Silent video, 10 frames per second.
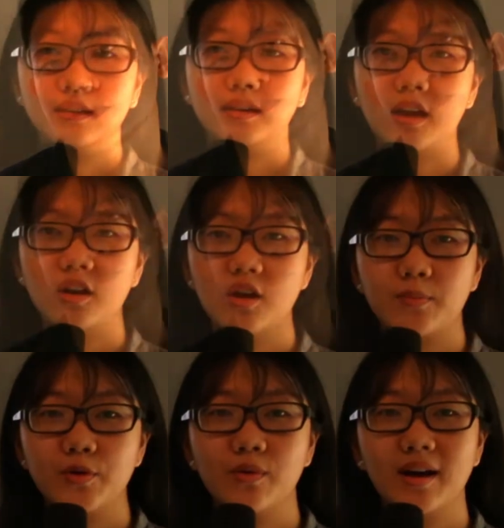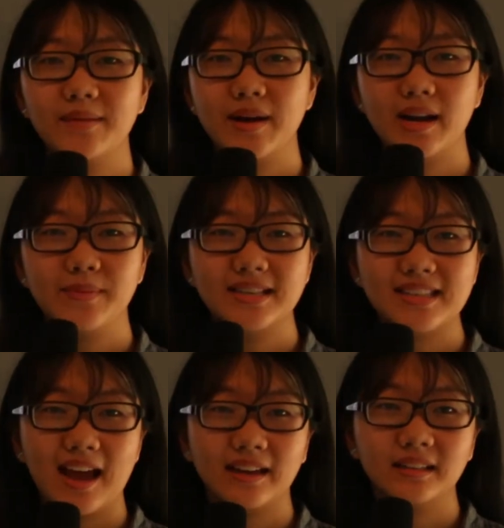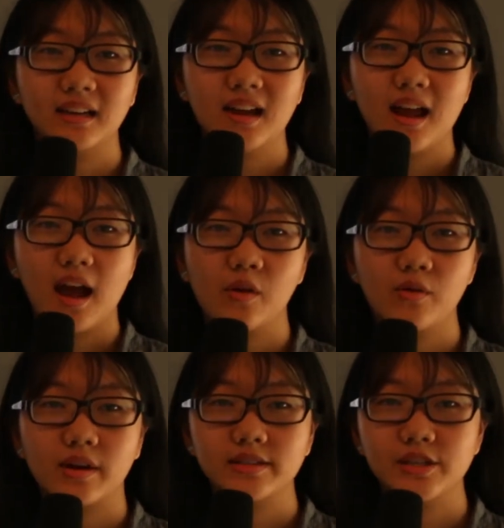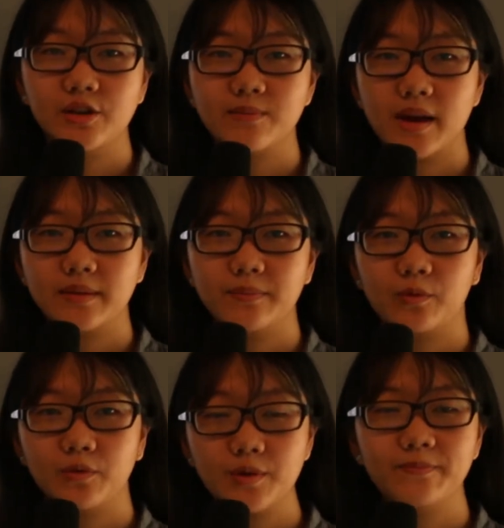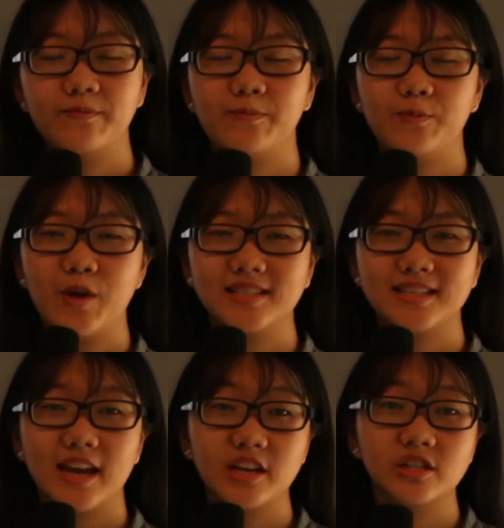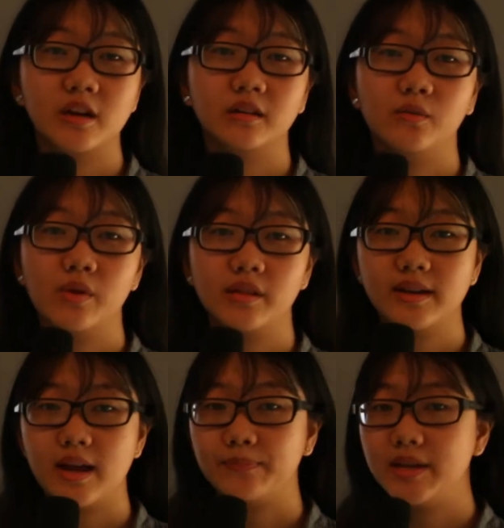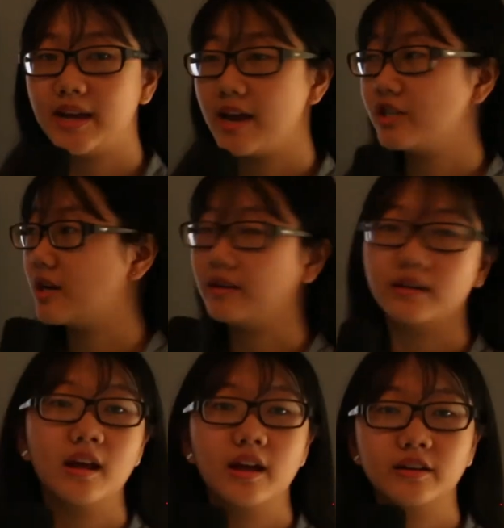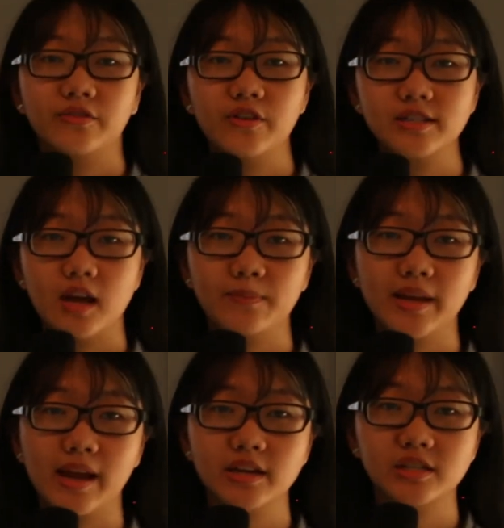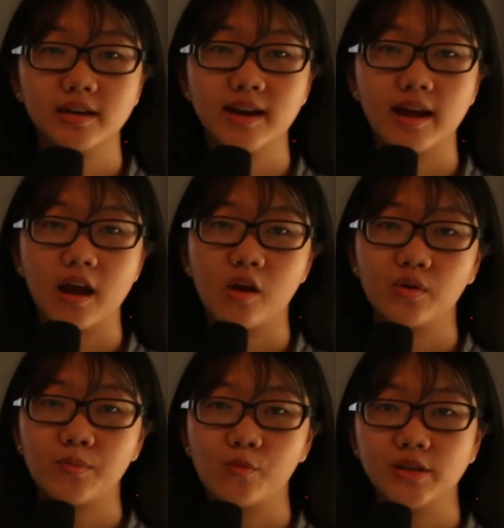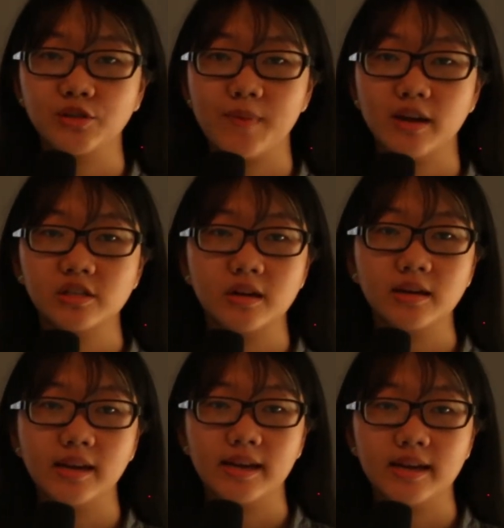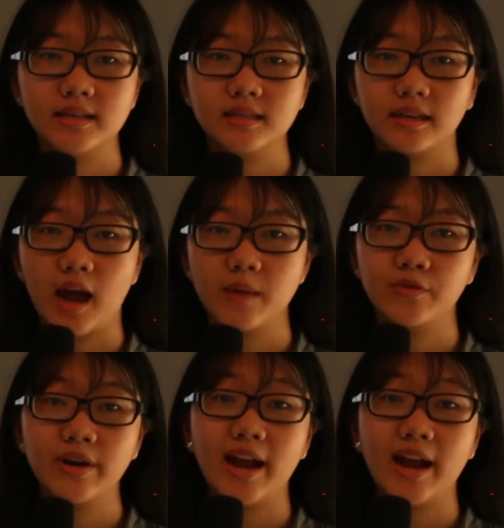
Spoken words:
Hello everyone, my name is Ann. I will continue my group presentation with the application. The first application that our group want to mention is chimeric